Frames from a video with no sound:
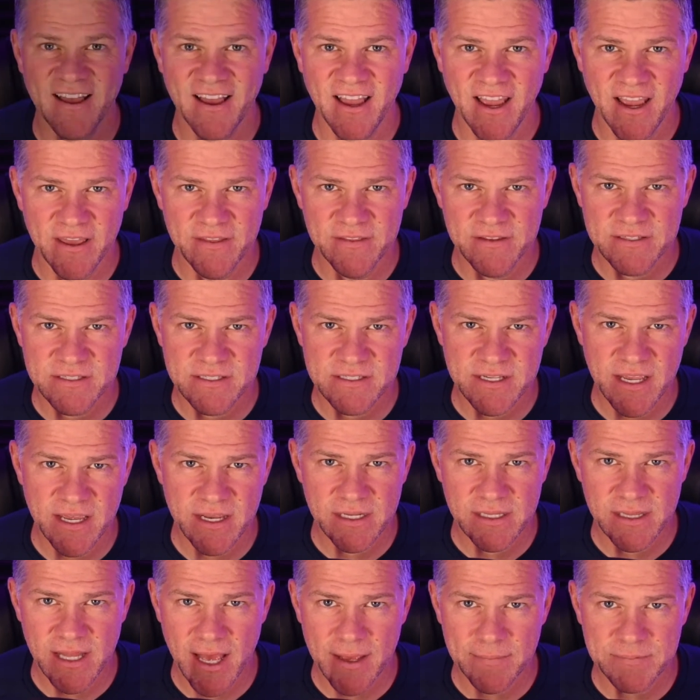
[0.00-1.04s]
Hey, this is Andy
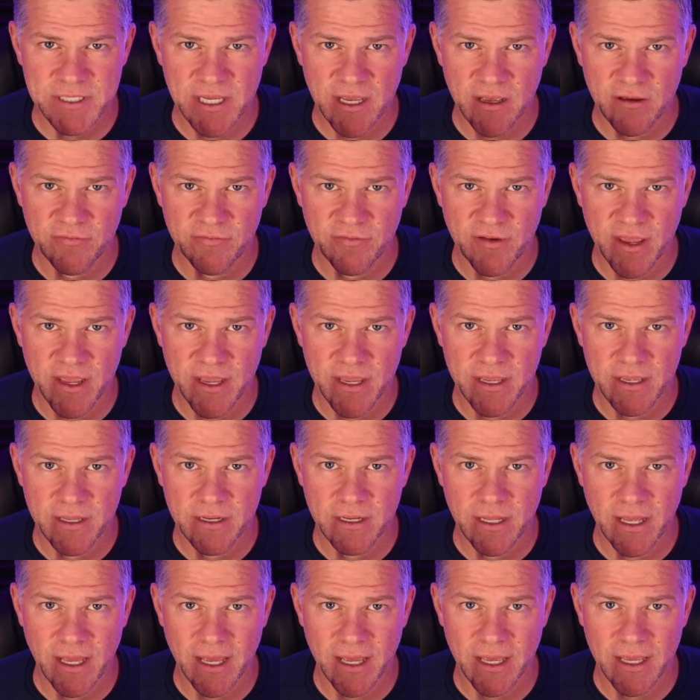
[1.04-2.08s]
Laptef, and
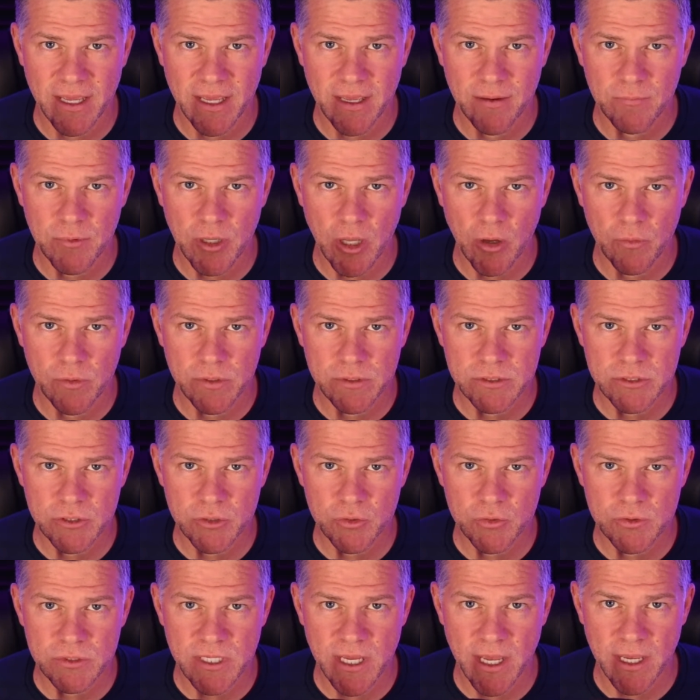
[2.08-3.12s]
I am going to
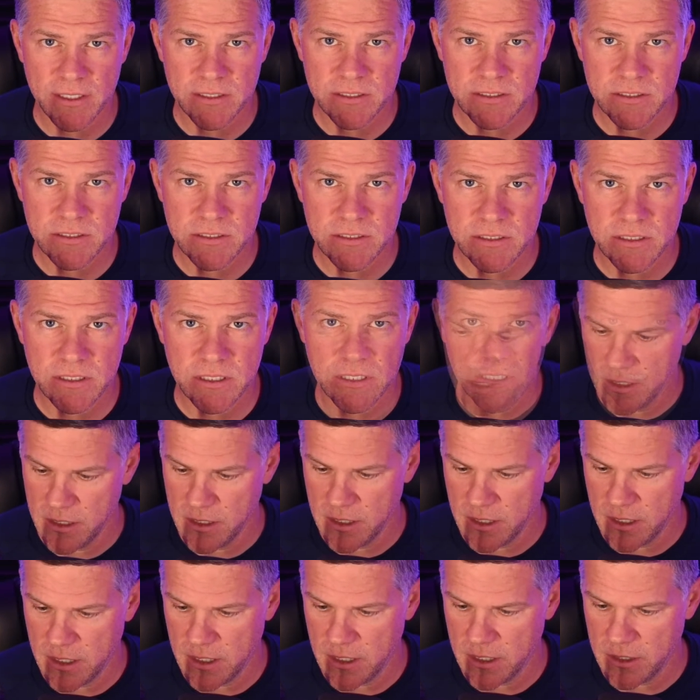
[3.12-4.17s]
test.
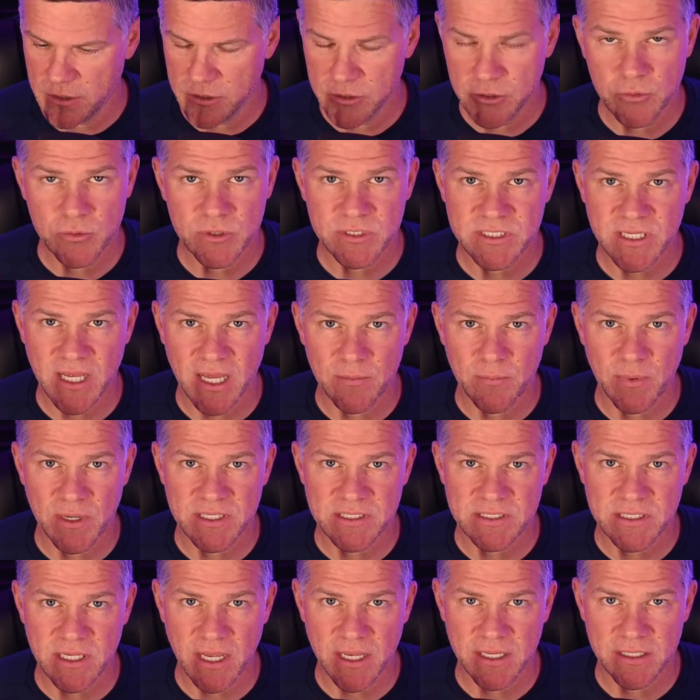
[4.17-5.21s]
I'm going to do a
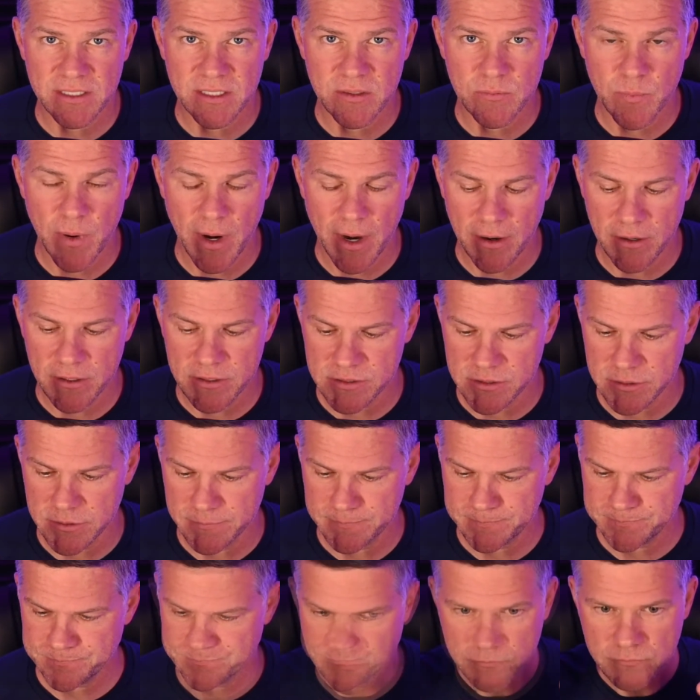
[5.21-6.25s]
side-by-side
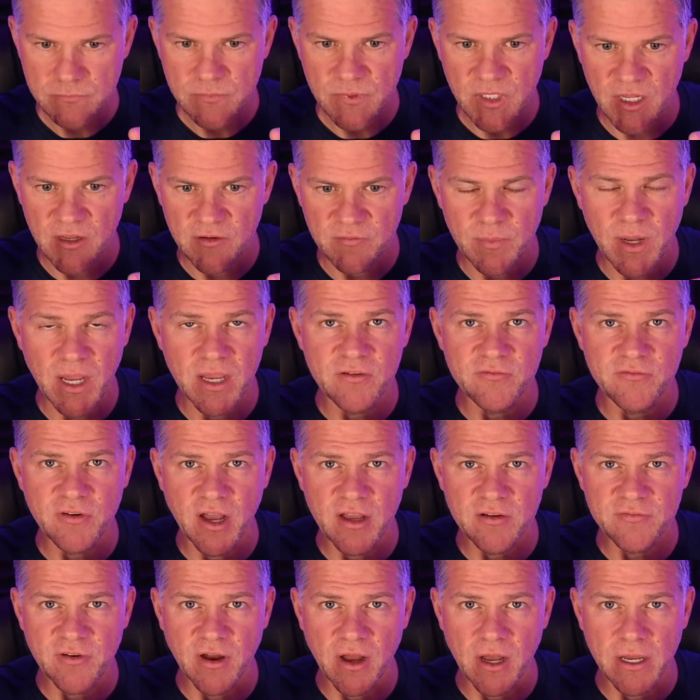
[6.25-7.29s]
comparison of my
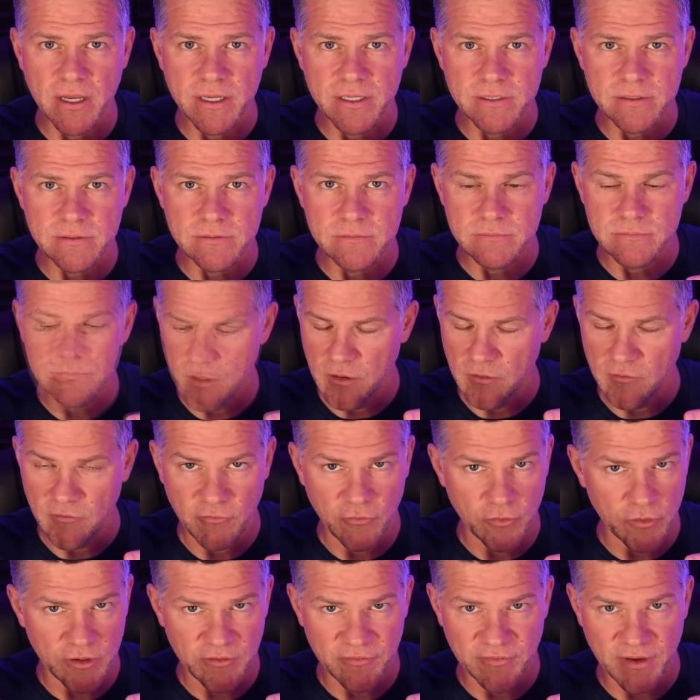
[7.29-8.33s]
Fifine
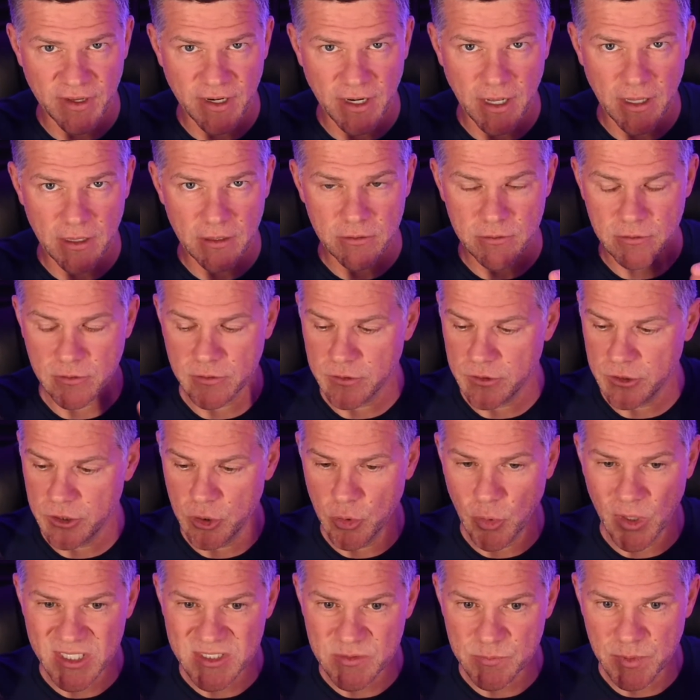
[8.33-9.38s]
$45
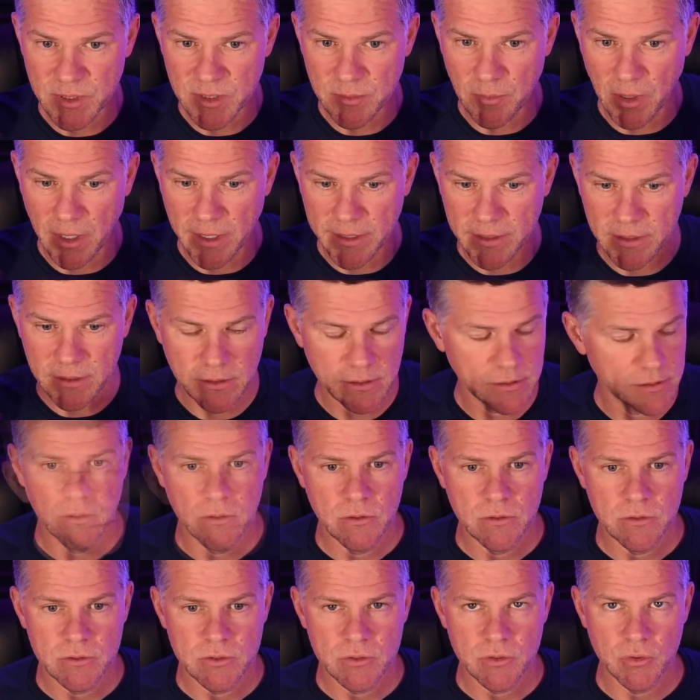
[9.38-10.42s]
USB mic
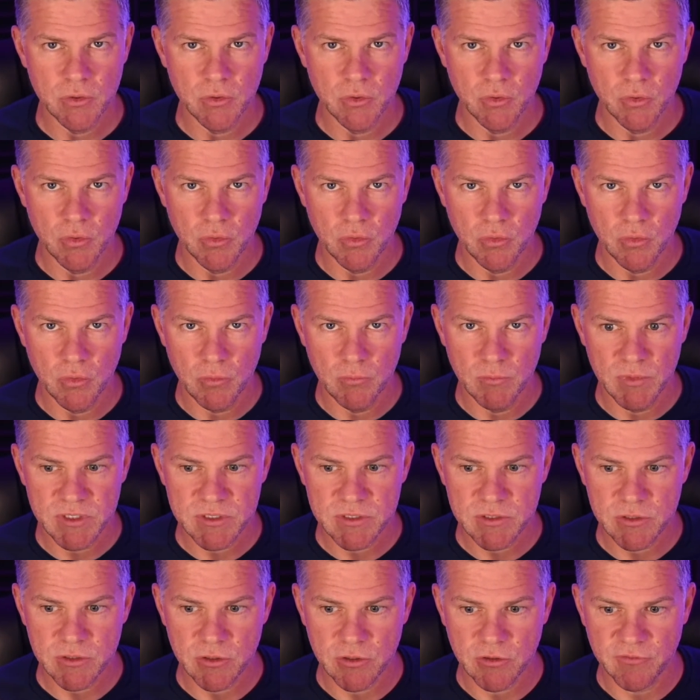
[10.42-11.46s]
to
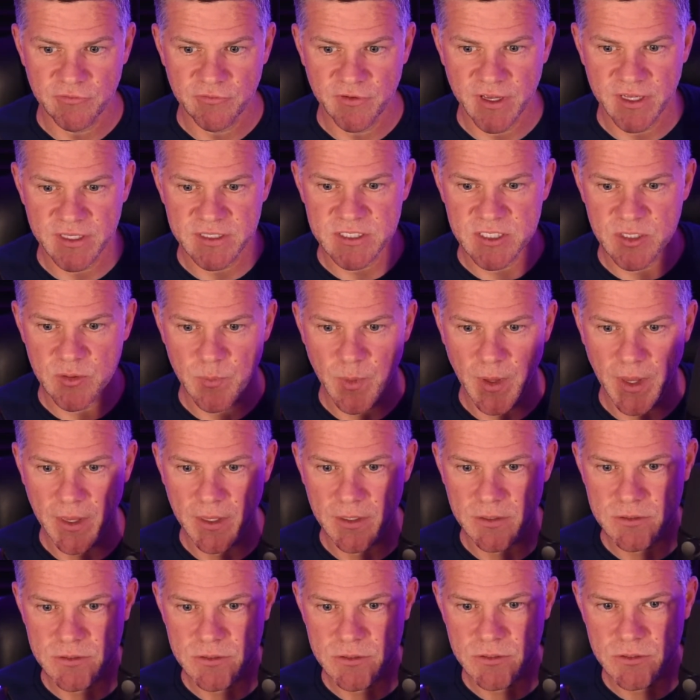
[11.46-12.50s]
Mr. Fancy
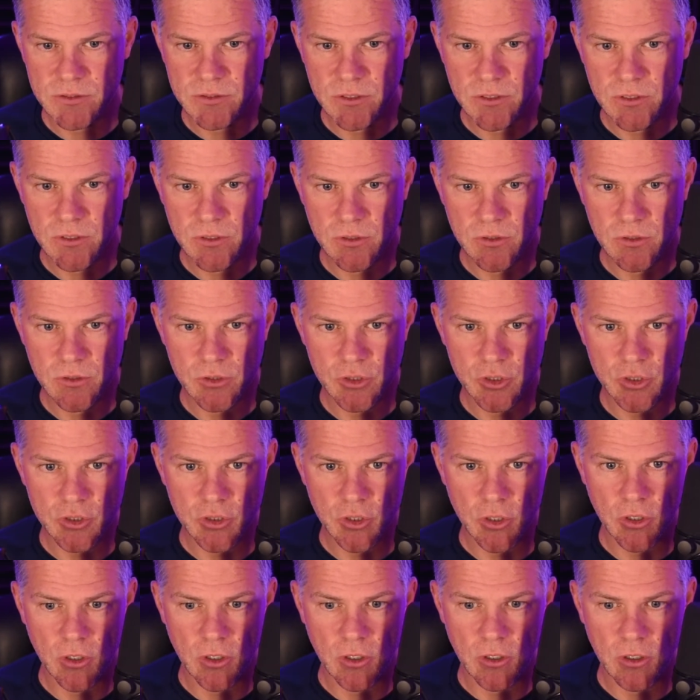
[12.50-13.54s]
Pants
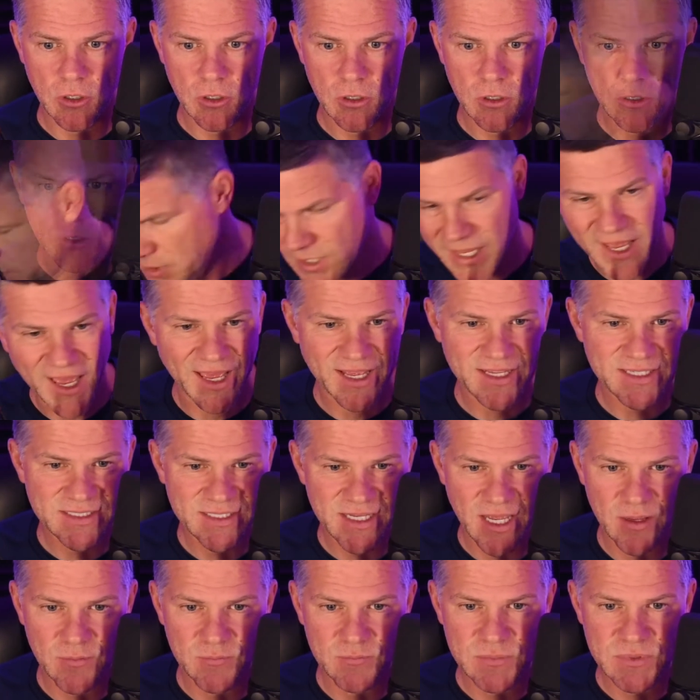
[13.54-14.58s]
Shure
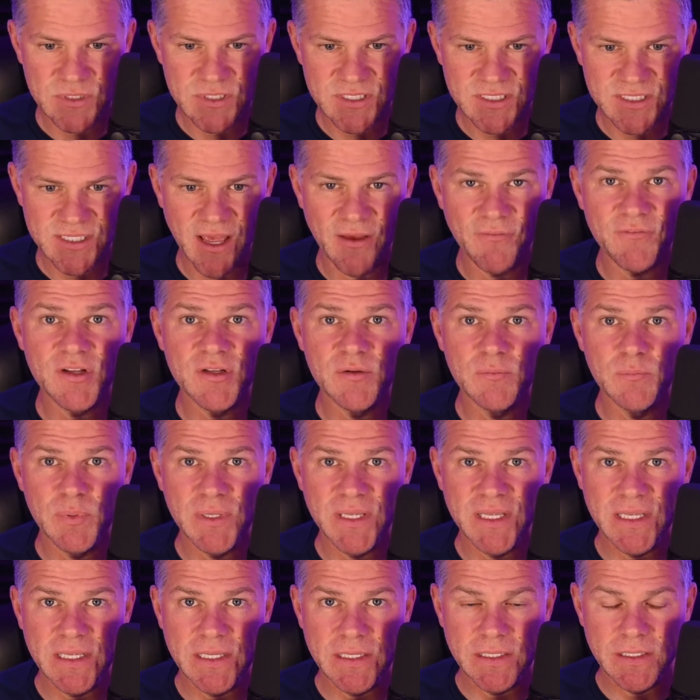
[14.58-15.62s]

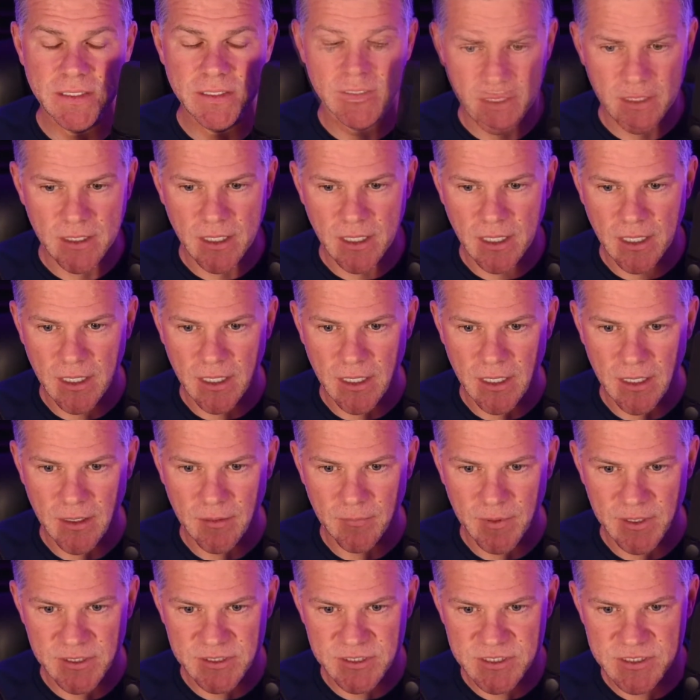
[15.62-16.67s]
SM7B.
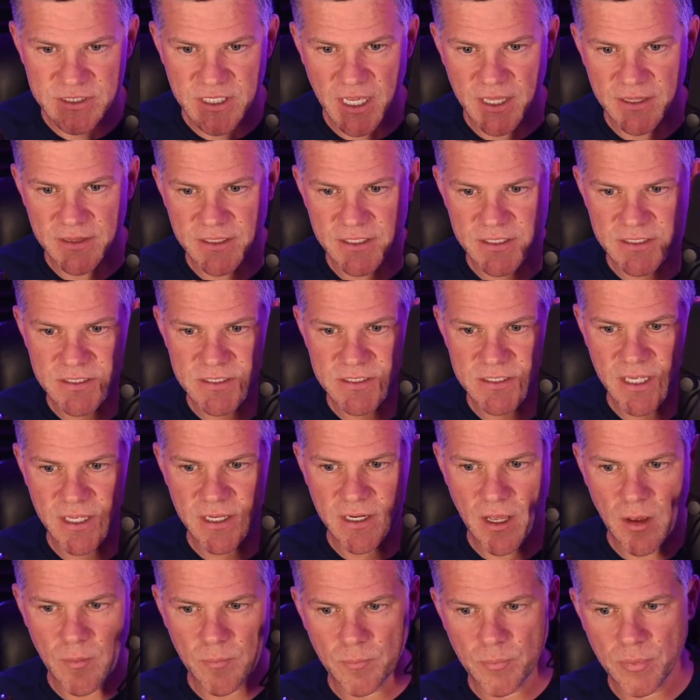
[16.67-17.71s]
I just got this set
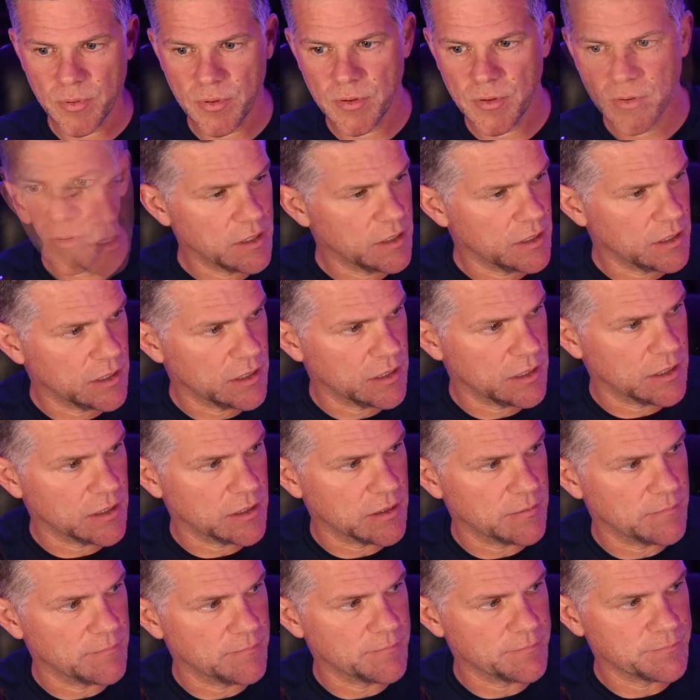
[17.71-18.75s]
up.
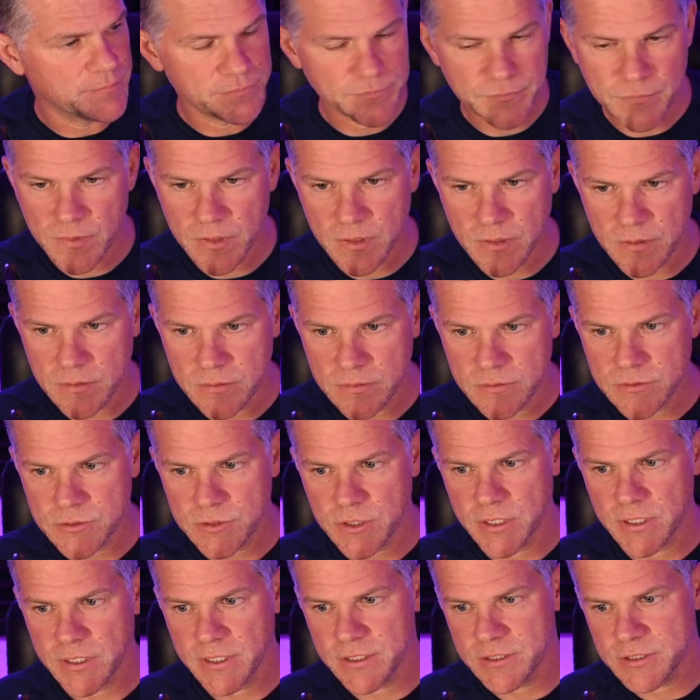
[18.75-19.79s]
Try
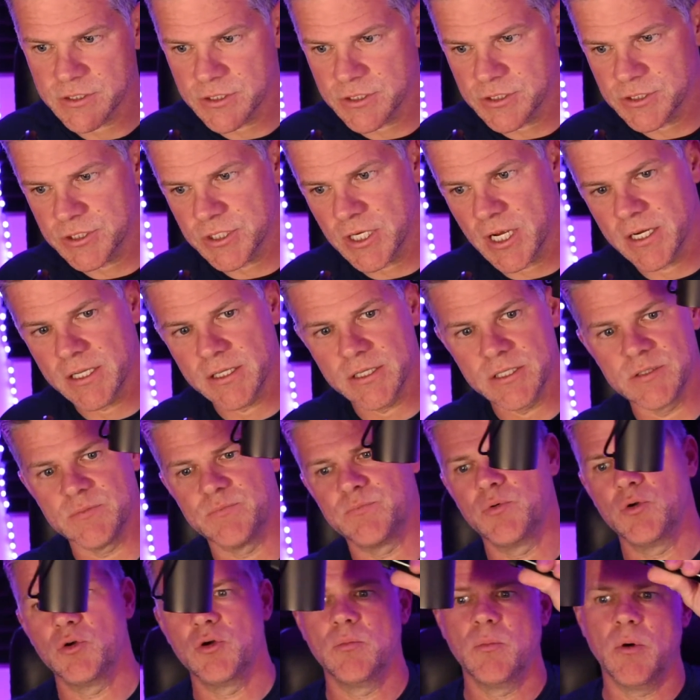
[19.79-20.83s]
to get you a shot of this
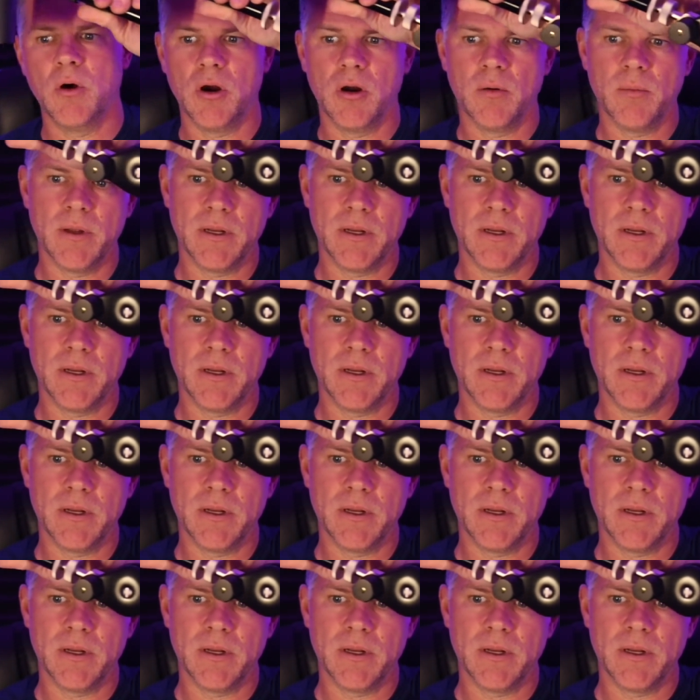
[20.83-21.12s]
boom arm.